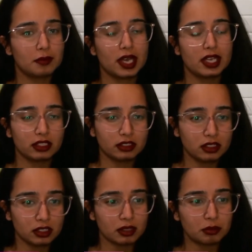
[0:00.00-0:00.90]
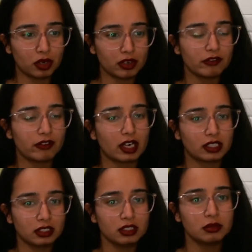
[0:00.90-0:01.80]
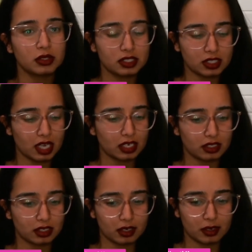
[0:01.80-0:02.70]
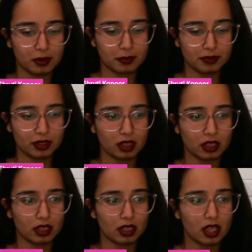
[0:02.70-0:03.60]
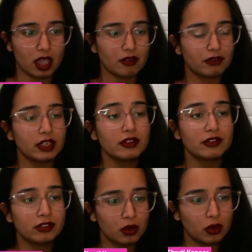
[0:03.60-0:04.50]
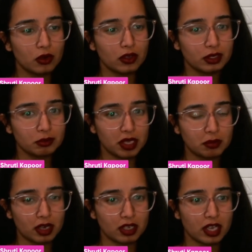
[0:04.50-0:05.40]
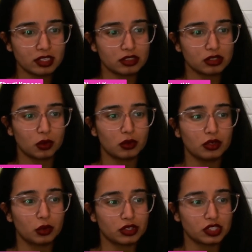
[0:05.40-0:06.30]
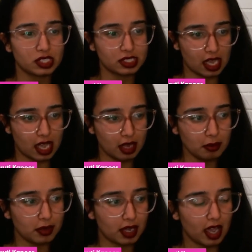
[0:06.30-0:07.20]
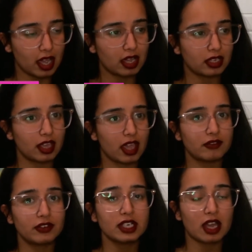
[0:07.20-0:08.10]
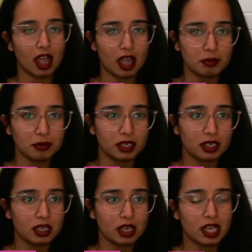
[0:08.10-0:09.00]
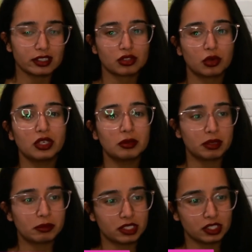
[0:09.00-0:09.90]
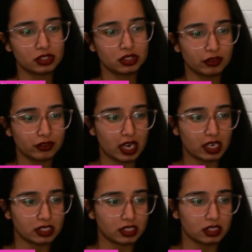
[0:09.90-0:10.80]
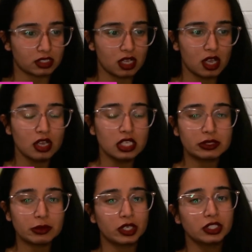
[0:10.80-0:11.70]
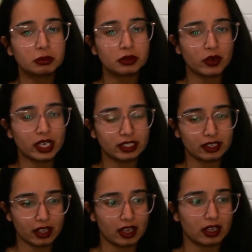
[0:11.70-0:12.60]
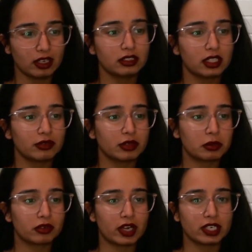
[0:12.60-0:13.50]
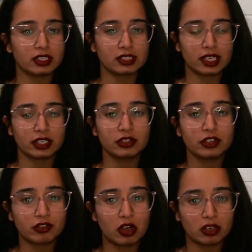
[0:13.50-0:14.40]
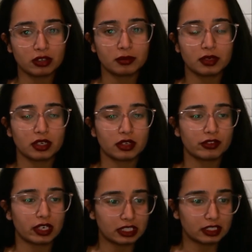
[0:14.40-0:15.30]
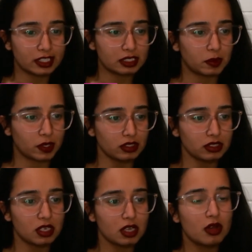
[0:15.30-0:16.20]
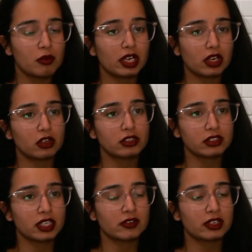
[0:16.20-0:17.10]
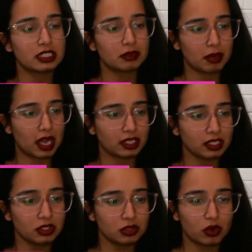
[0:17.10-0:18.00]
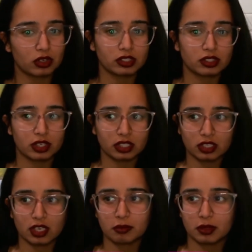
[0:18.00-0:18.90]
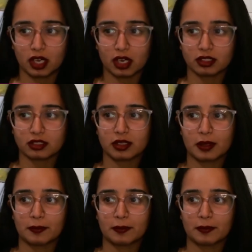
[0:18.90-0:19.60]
Another important factor was that every flow in PayPal has its own Node.js app, and every app has its own implementation of React.js. So we wanted to provide a layer that would provide us like a uniform front-end experience while also giving us a backend to orchestrate the APIs.